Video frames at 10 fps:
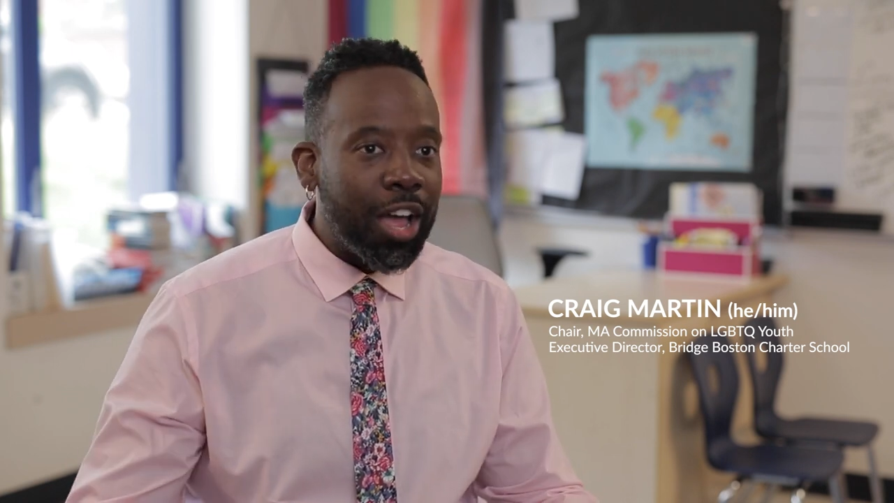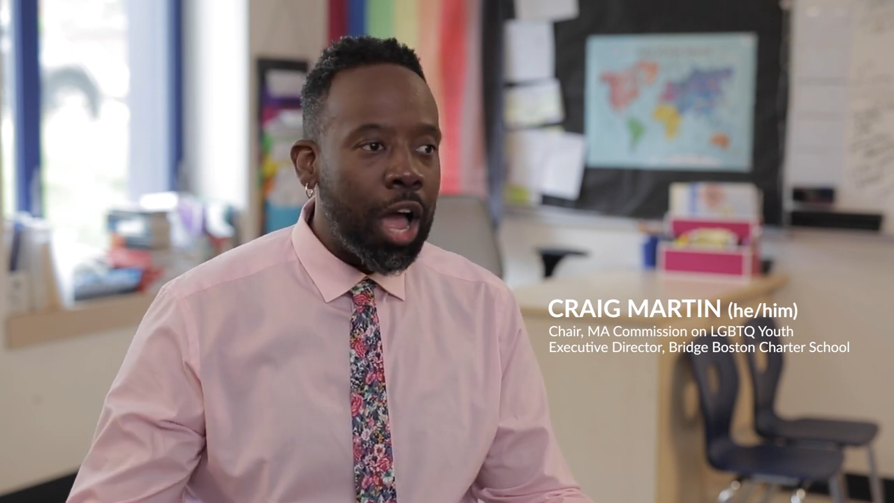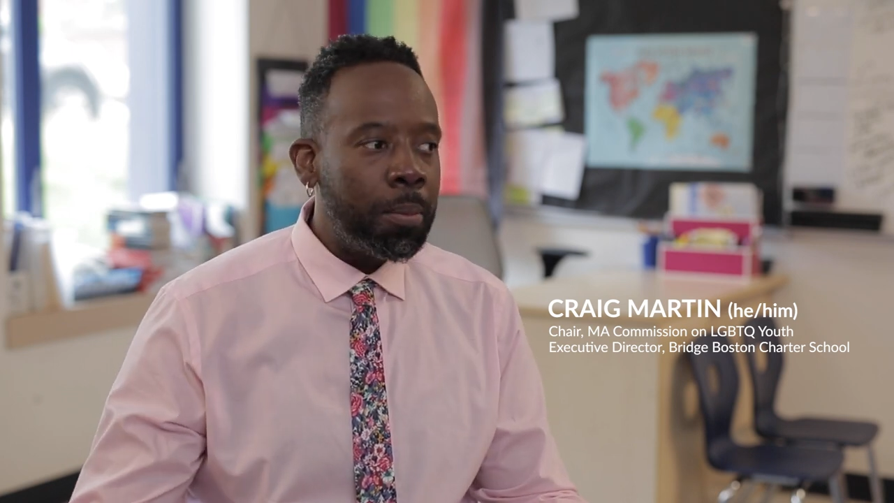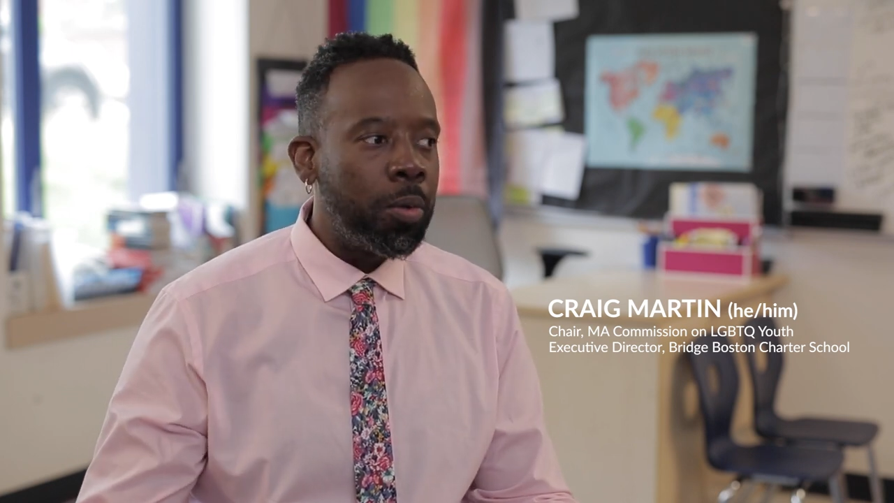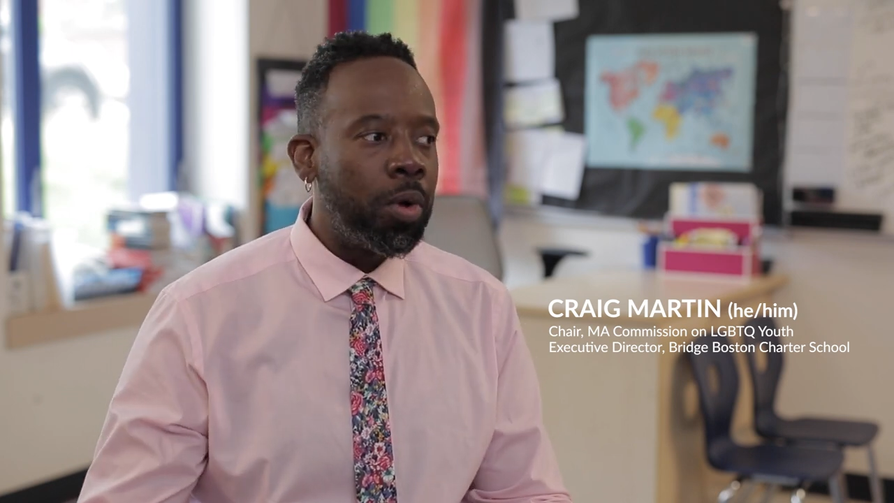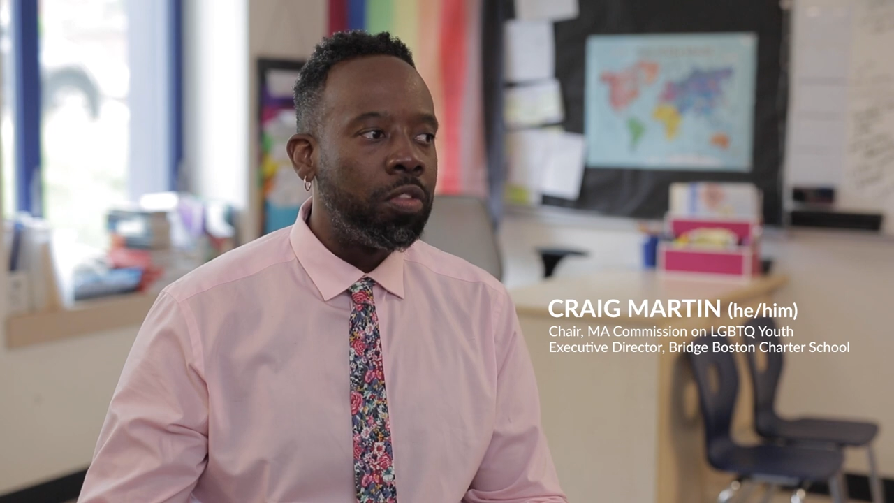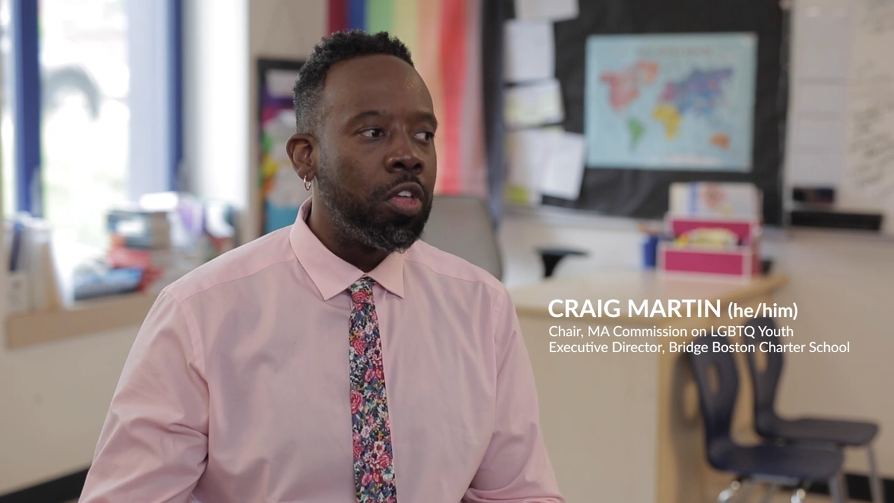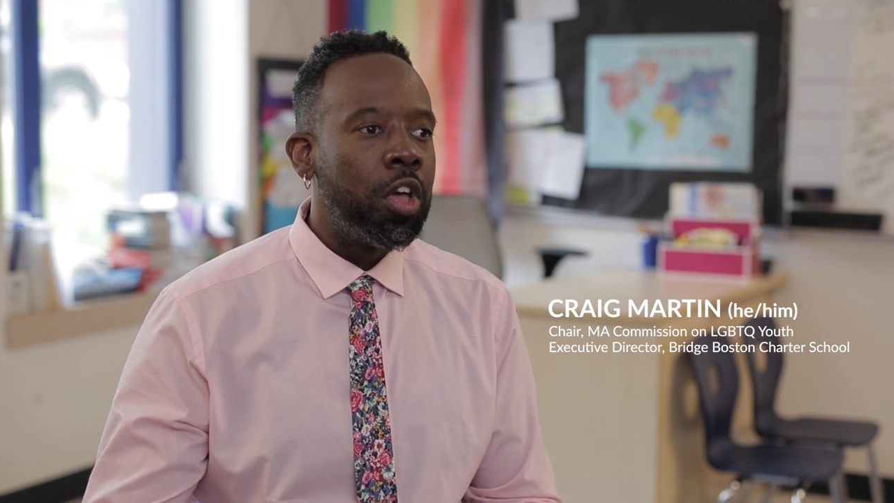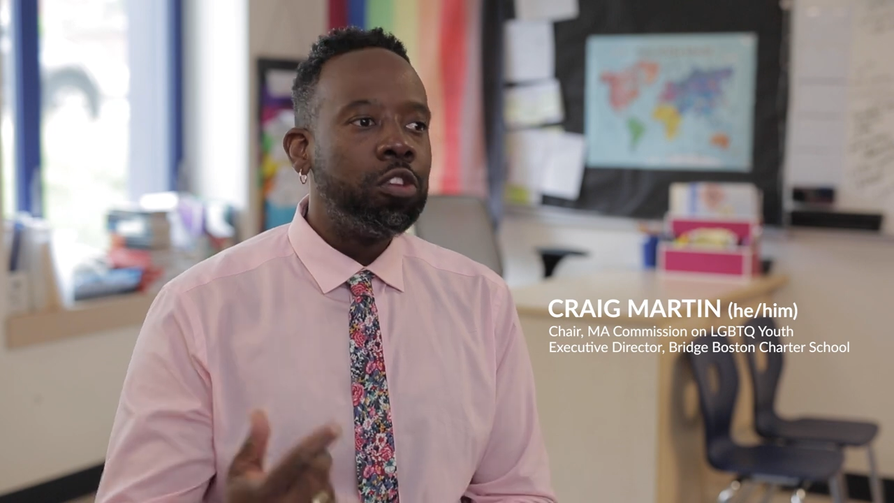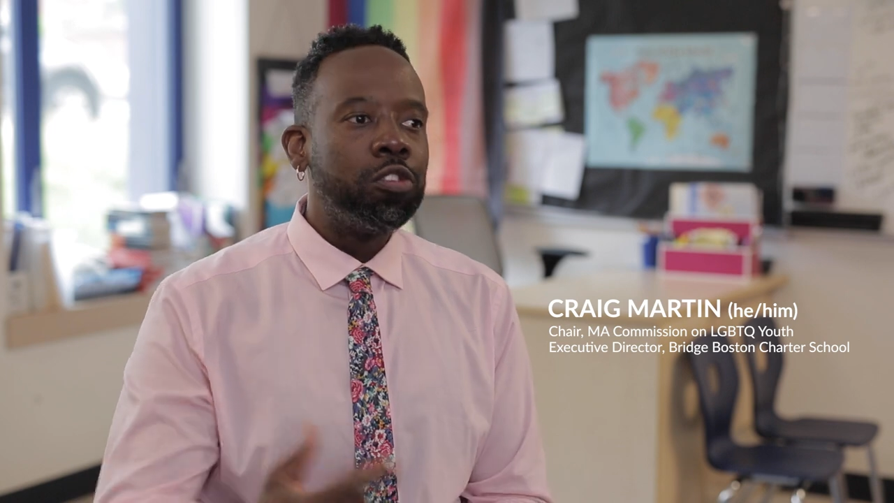Commonwealth
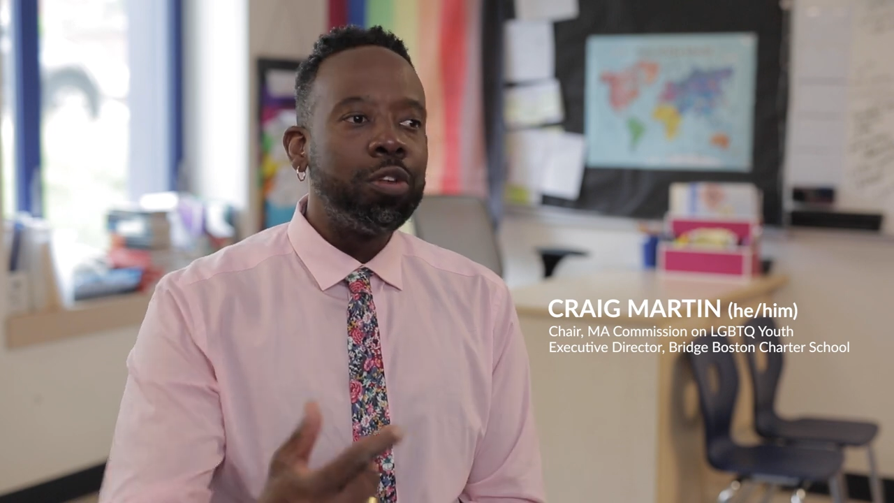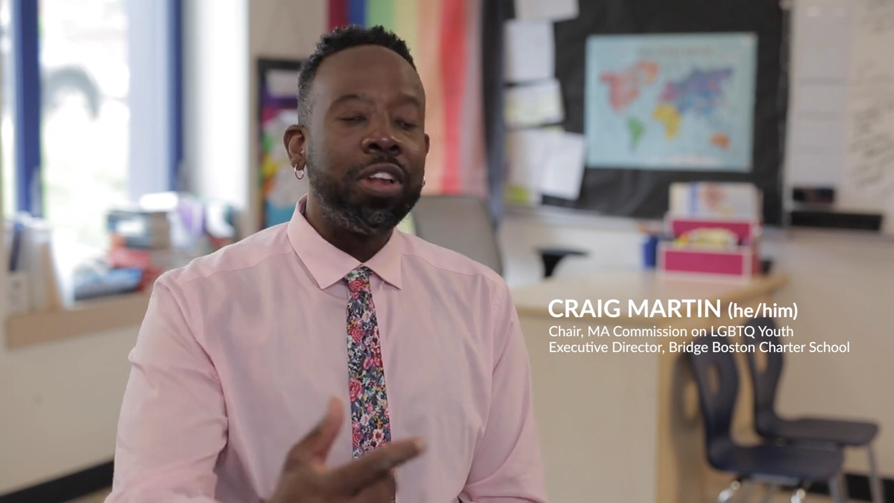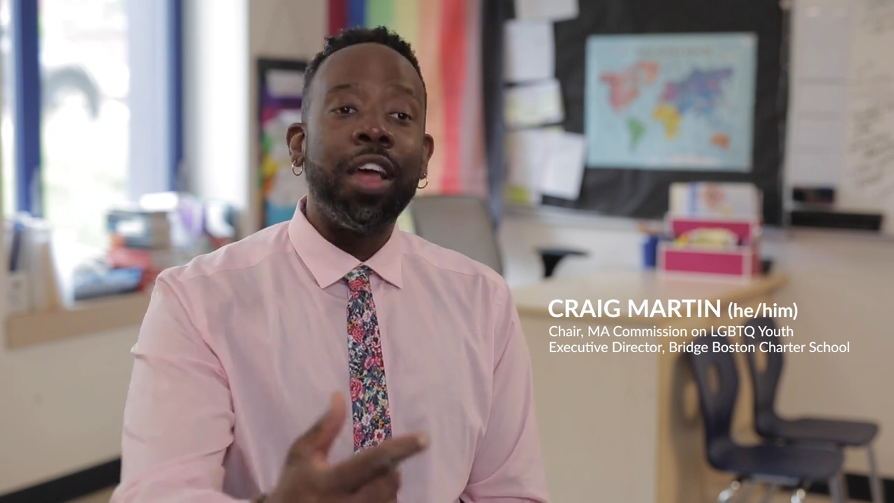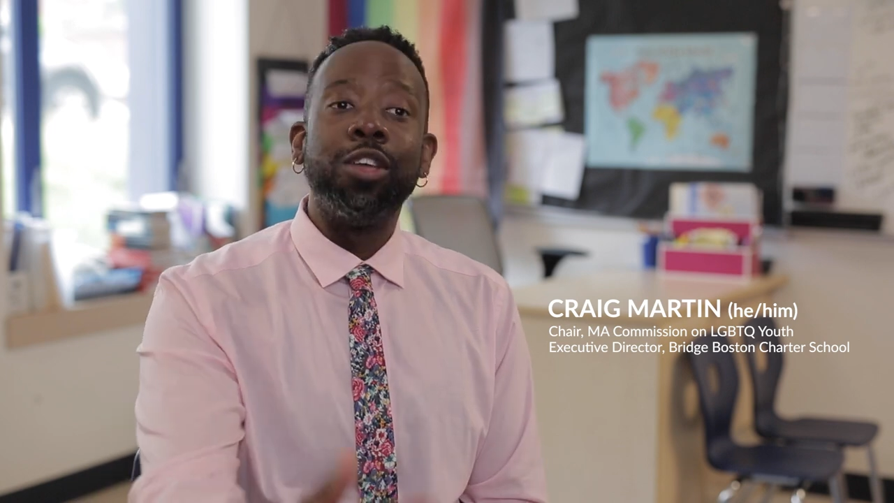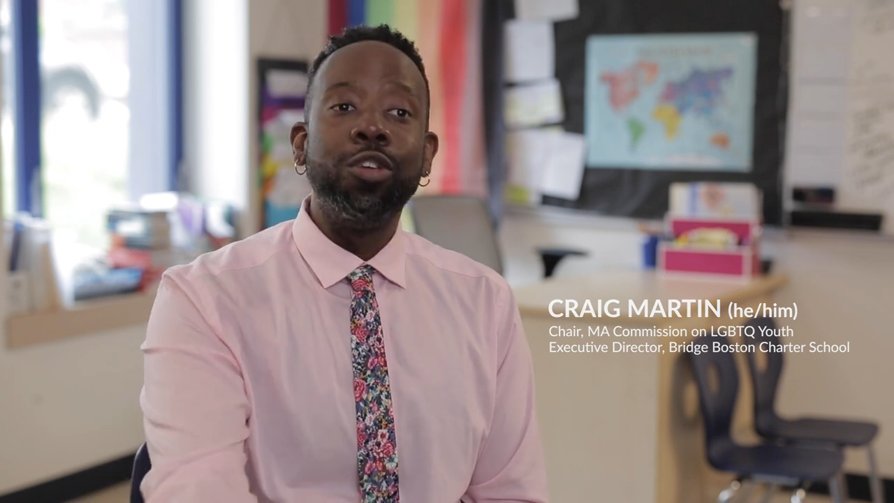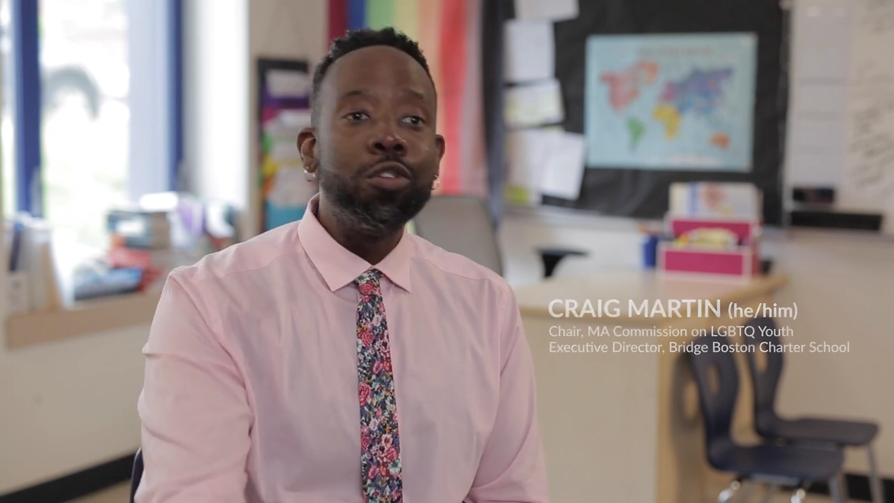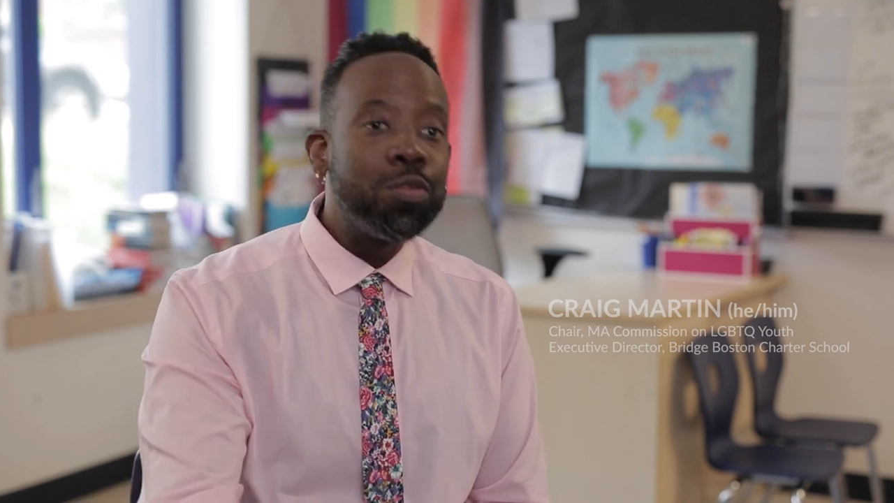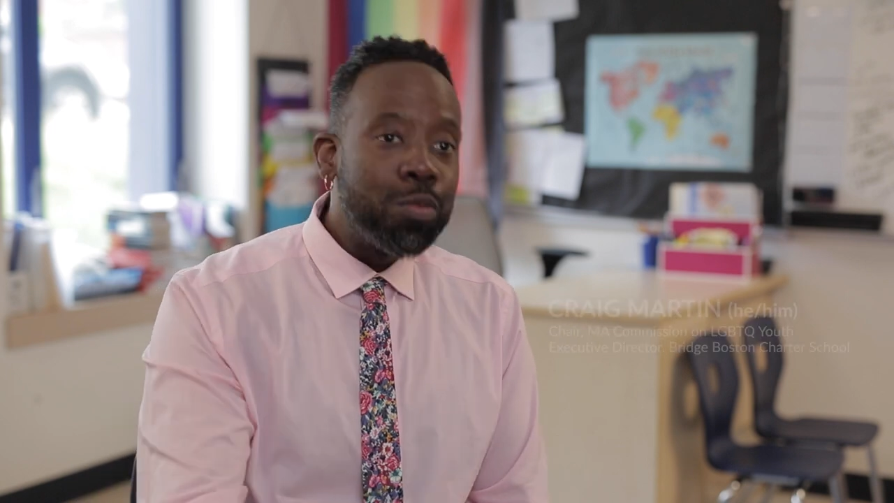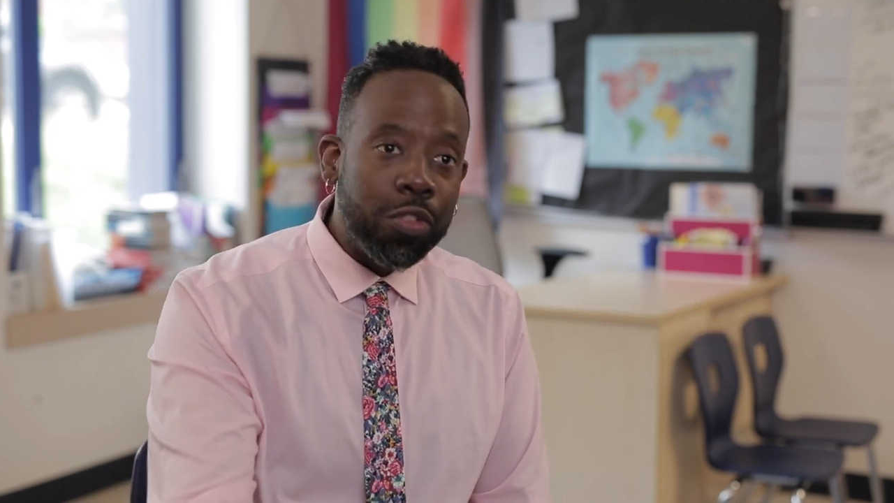so that our youth will